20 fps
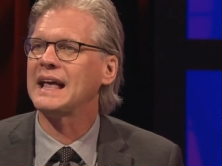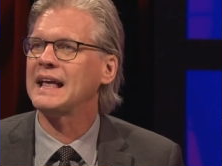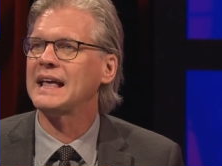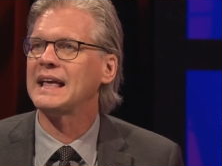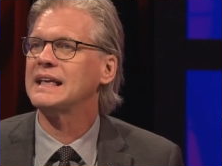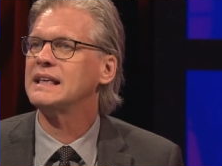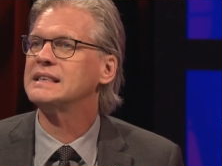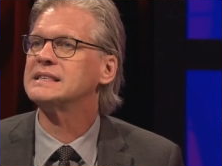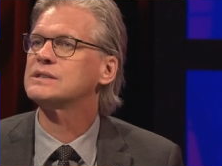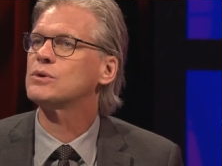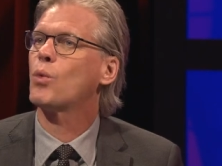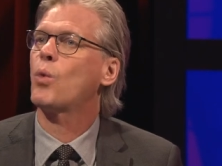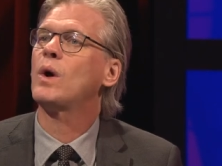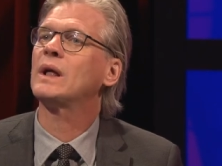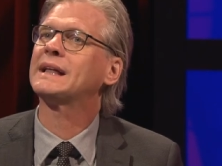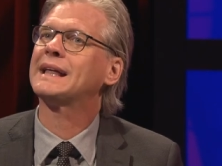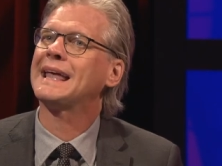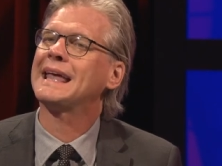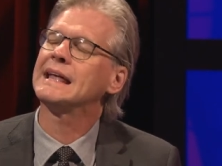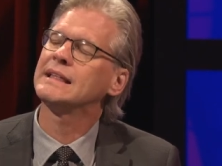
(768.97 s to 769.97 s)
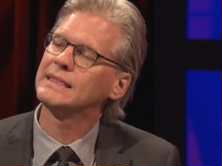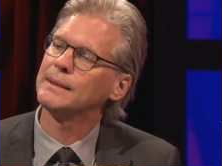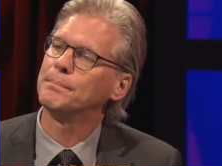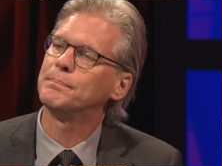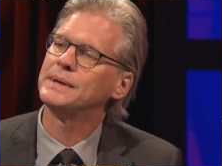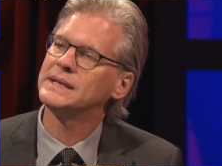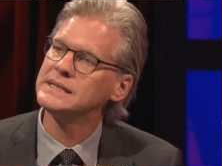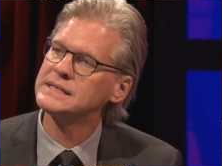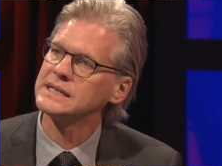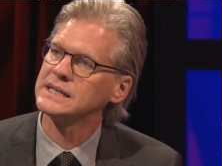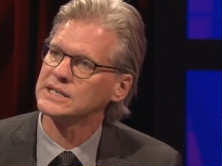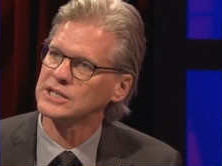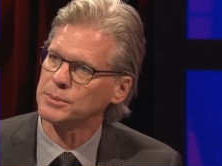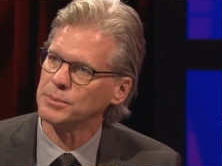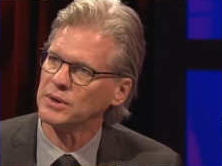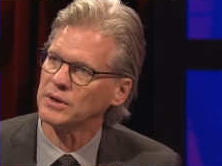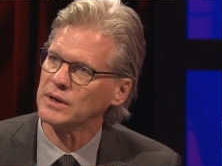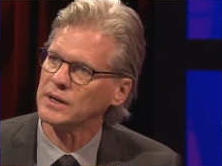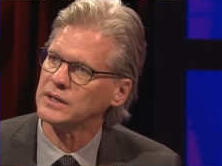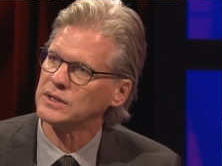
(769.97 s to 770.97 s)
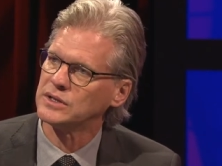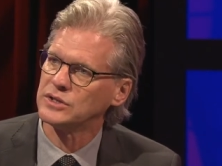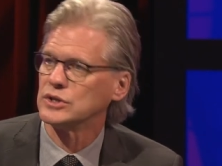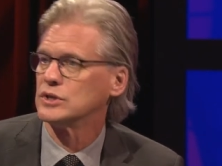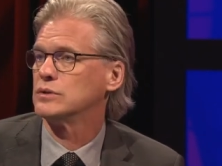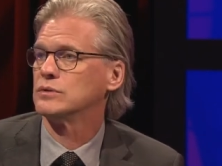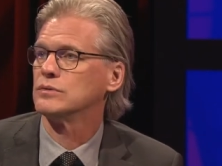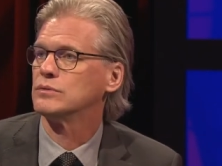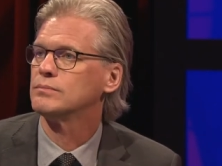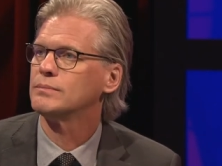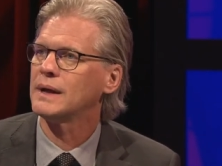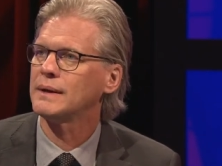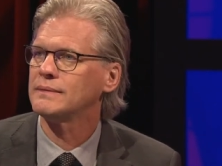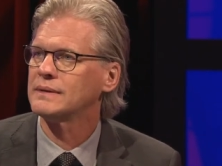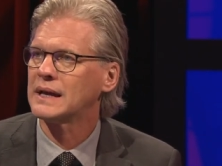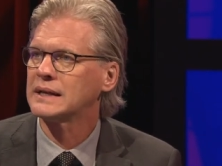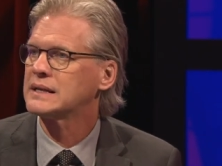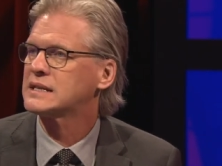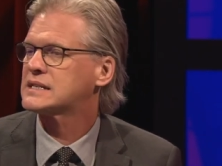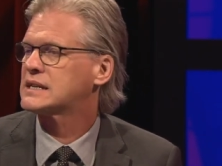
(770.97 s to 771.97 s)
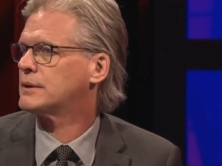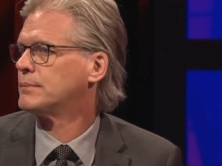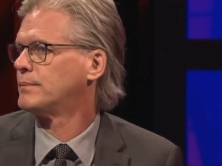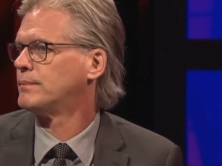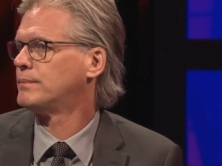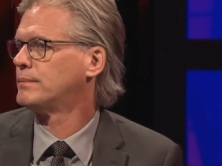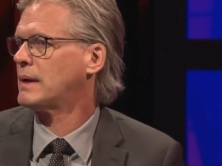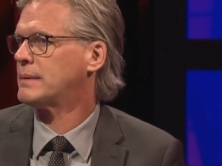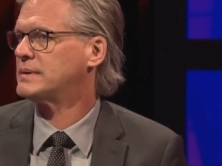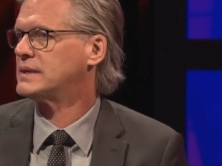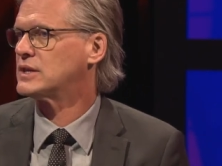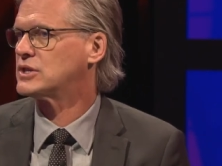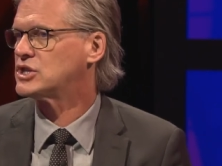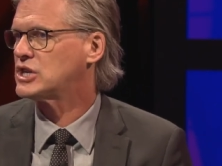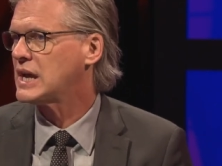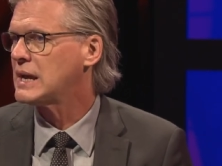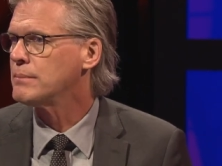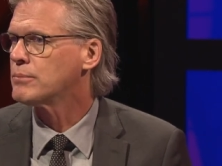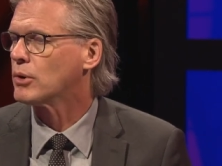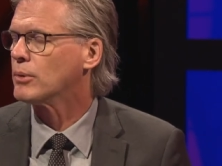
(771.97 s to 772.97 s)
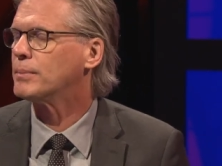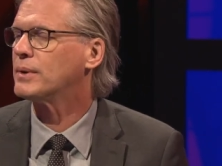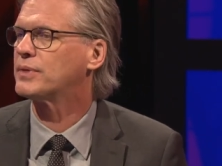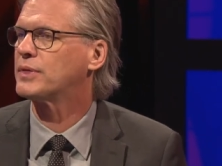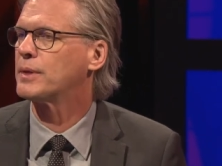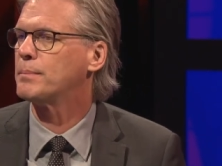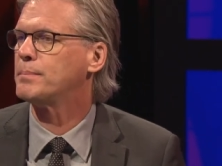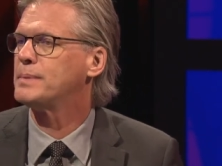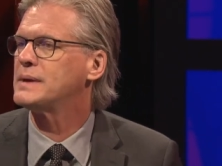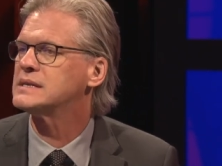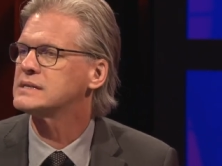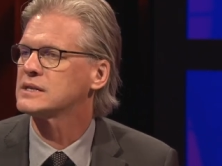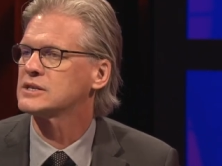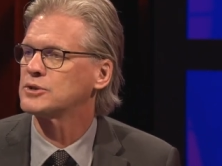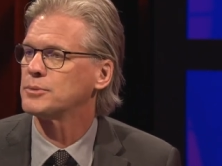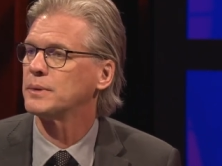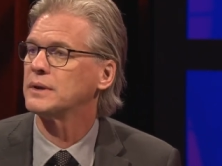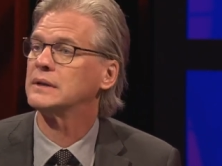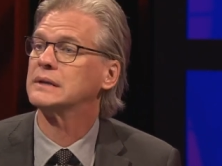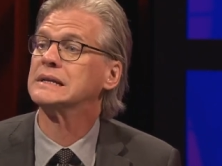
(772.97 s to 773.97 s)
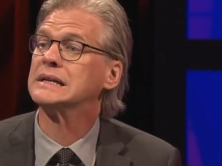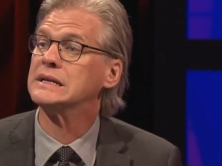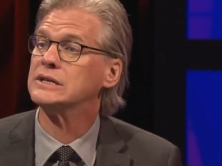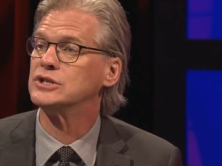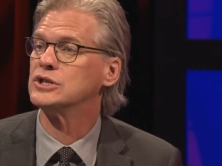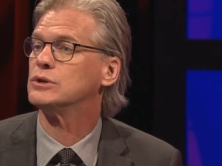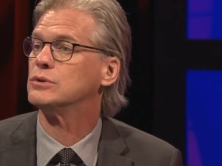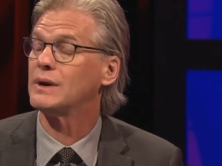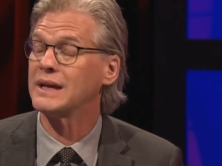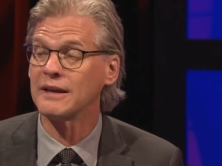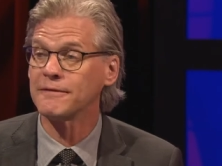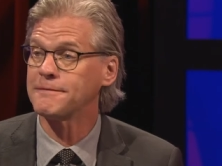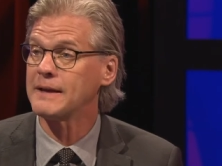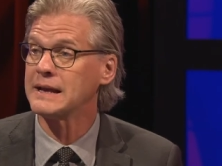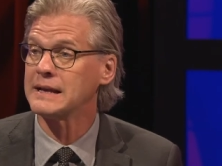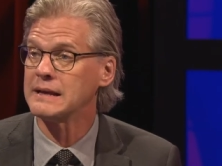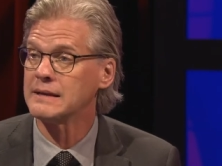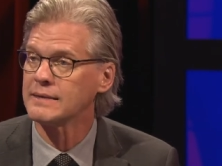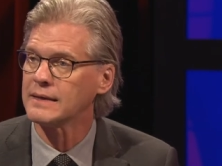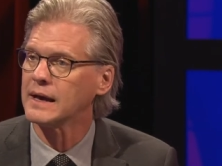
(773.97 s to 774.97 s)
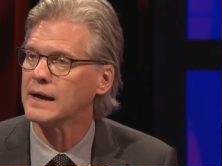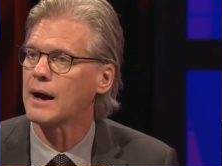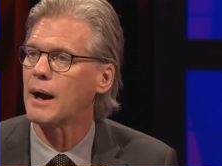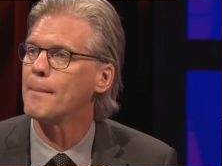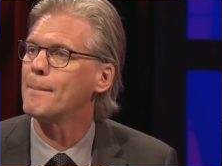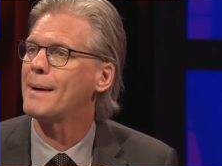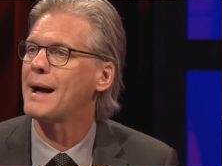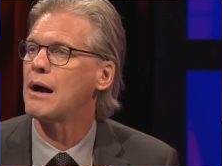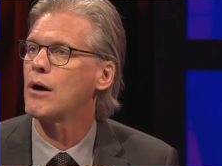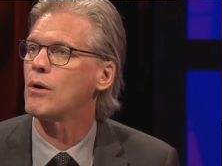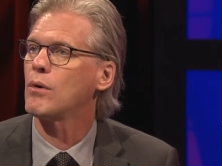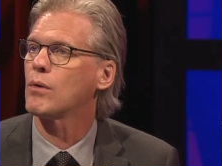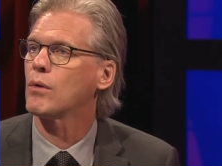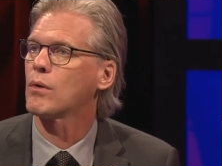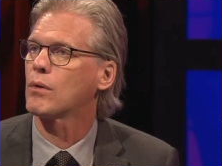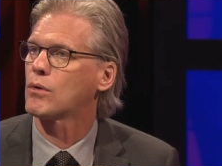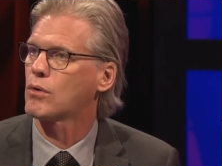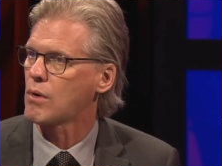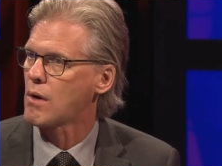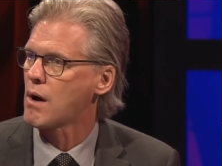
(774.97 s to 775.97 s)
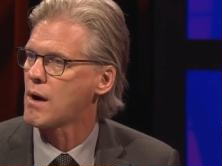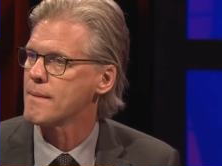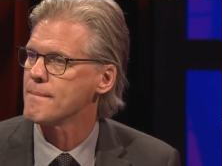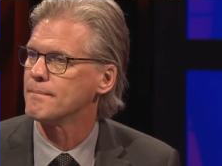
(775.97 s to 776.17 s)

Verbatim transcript: is what can the business community do? Not necessarily maybe the chamber, but the business community do, if anything, about crime.